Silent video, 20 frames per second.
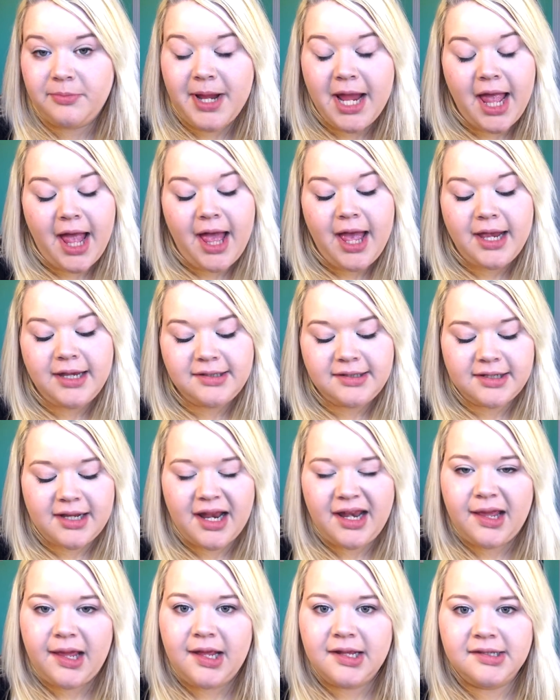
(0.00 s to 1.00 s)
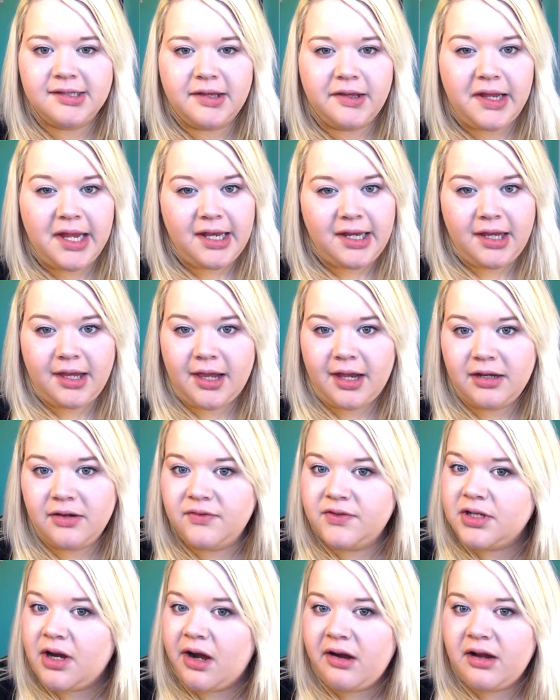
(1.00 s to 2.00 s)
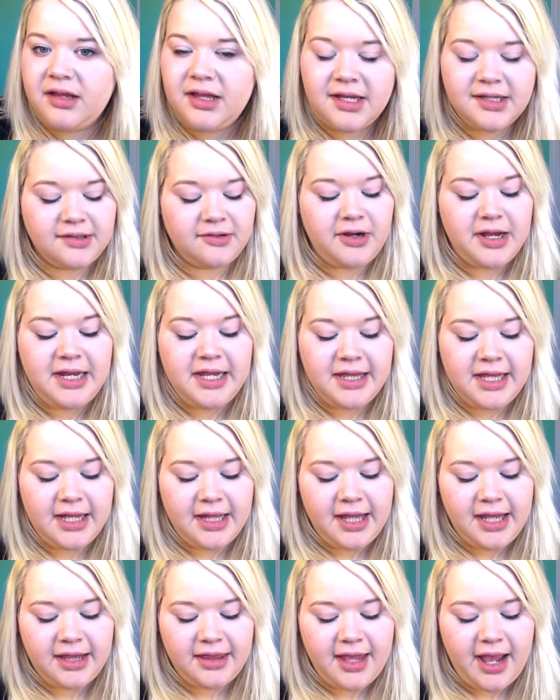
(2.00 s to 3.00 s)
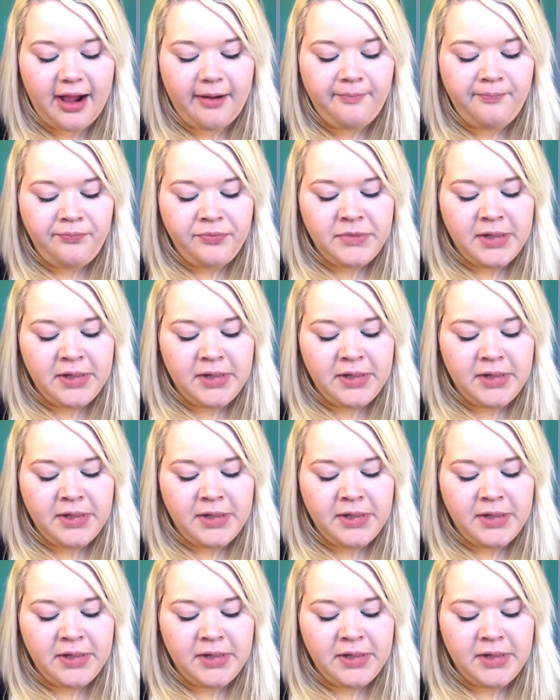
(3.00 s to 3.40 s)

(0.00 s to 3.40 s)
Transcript: my eyes to kind of cancel out any kind of darkness or anything like that.